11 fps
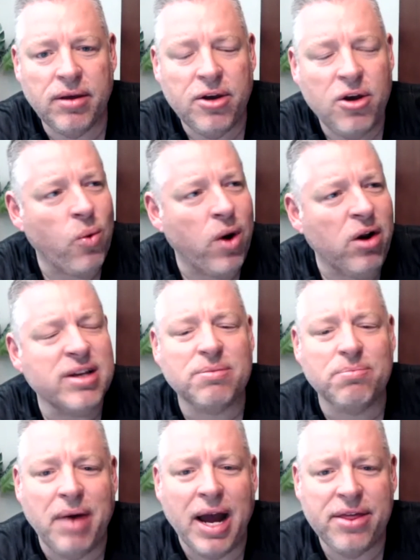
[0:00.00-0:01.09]
Where is
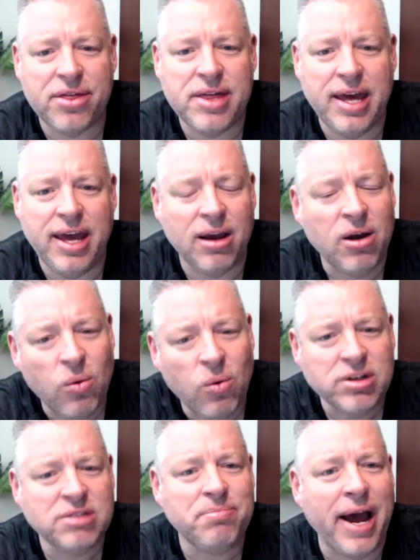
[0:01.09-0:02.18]
my thing?
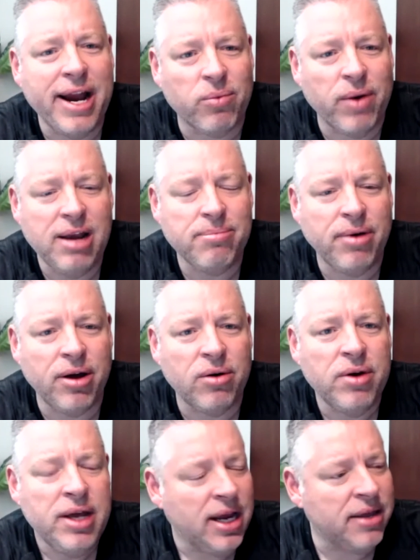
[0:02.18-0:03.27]
Where's my rainbow?
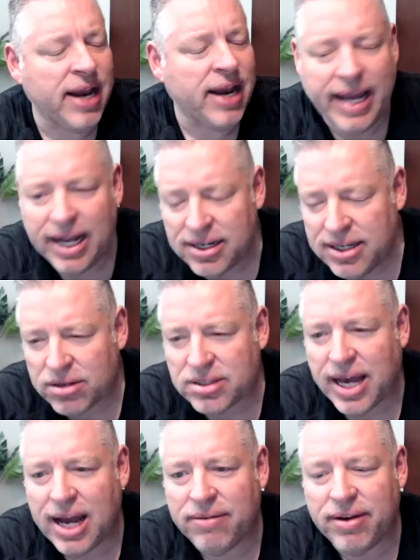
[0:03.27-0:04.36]
And then I get to the other
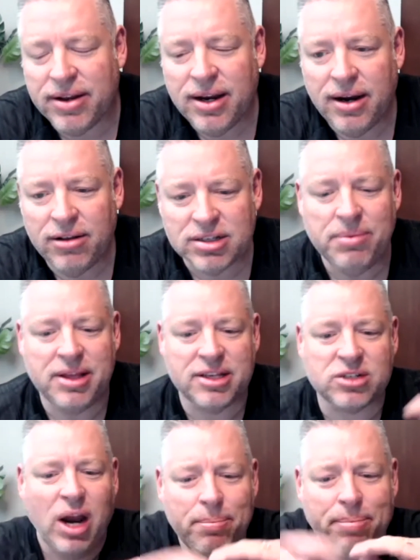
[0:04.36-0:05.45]
side of it, and there's going to be this
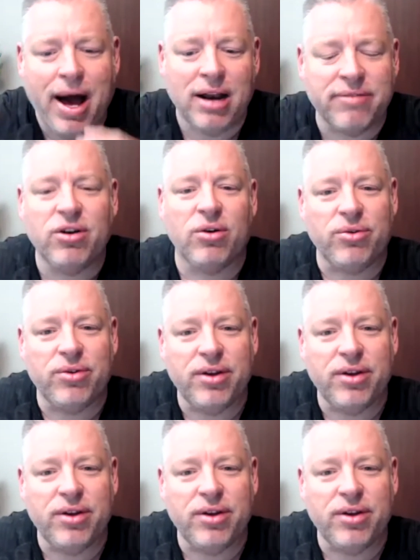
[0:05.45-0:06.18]
great pot of gold.